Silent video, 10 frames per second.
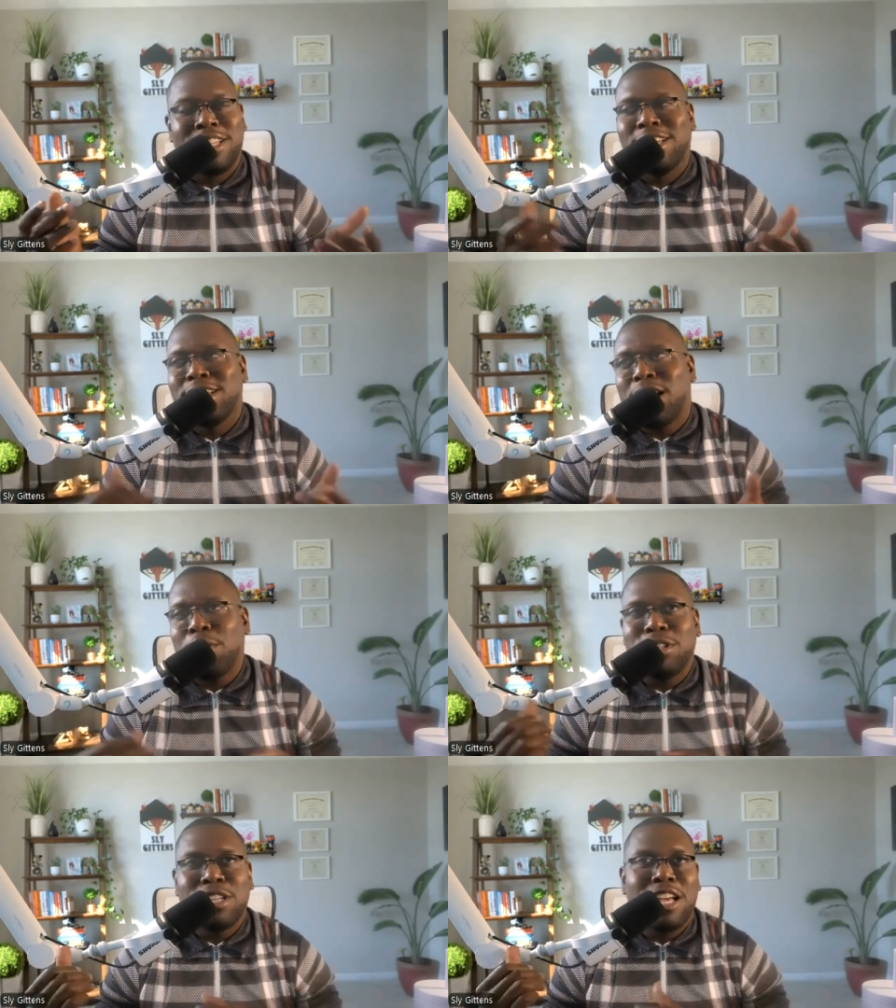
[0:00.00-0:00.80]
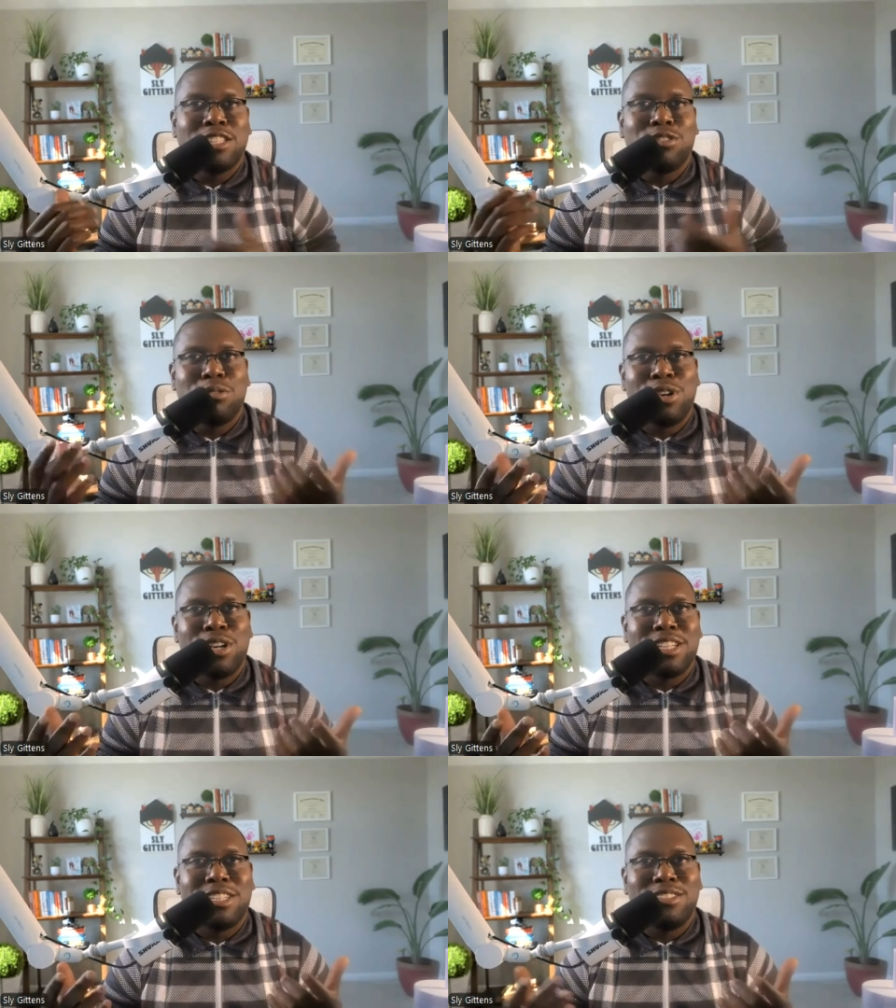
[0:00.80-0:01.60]
I went to high school in Brooklyn.
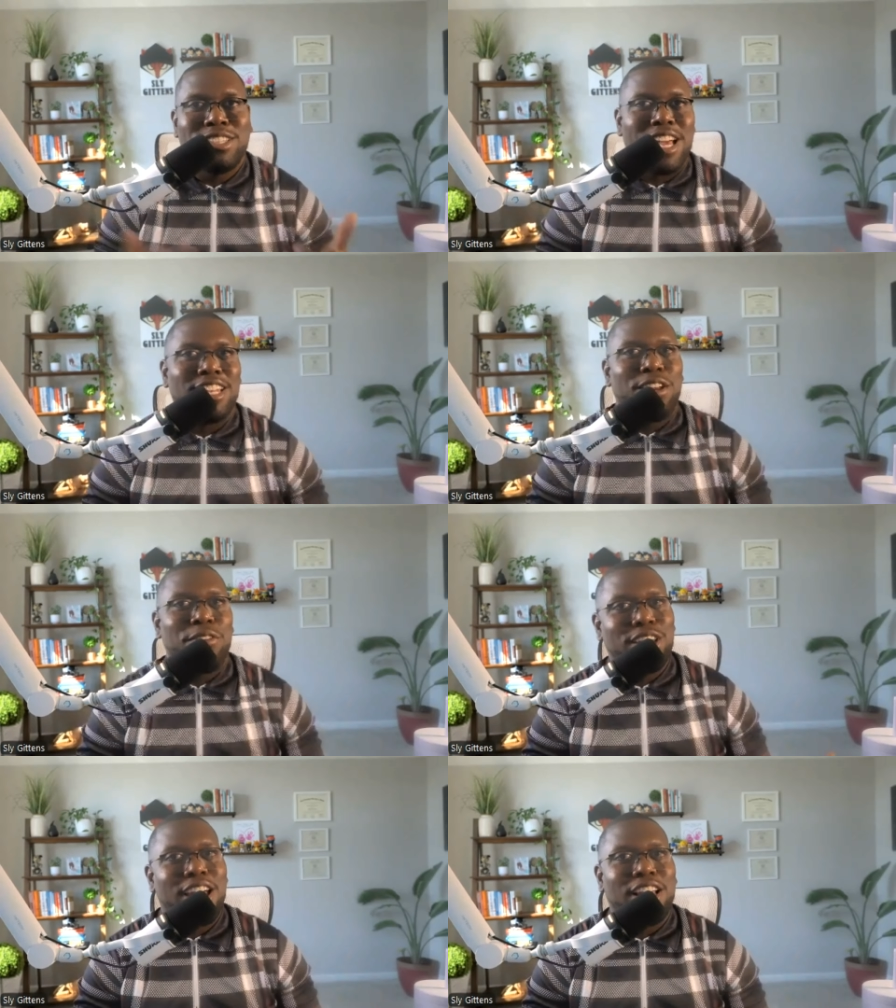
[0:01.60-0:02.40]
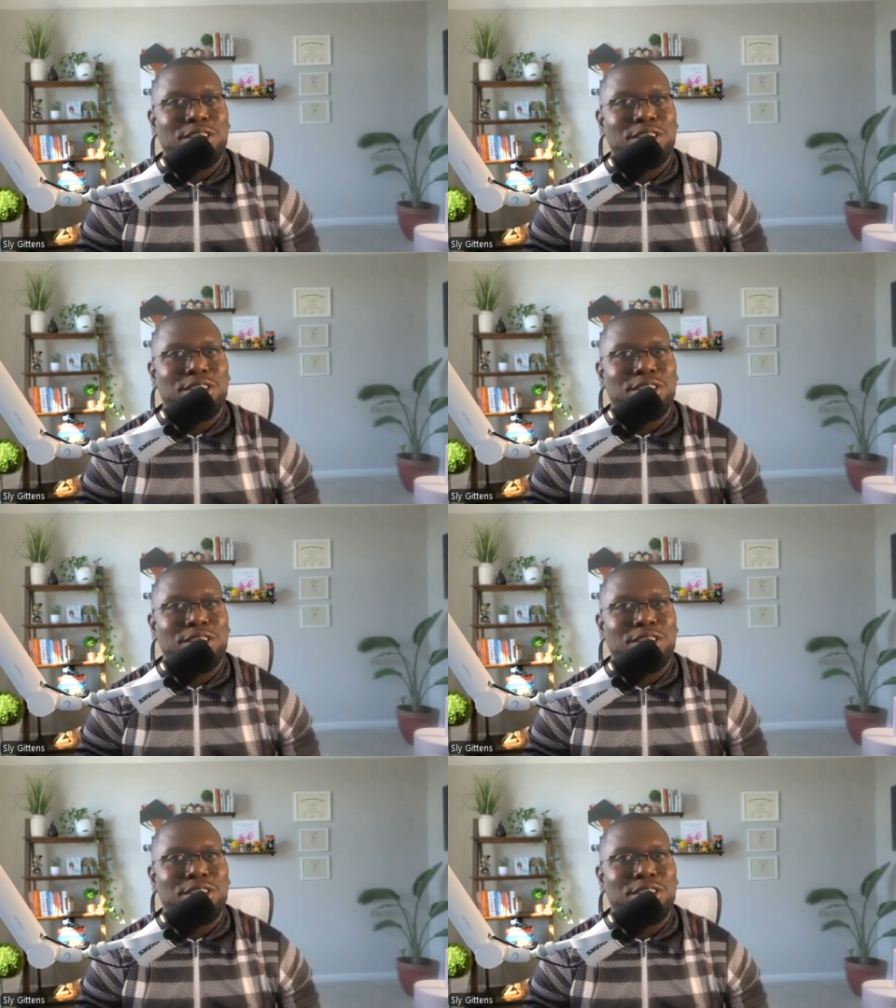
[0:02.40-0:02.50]
It was a lot high school.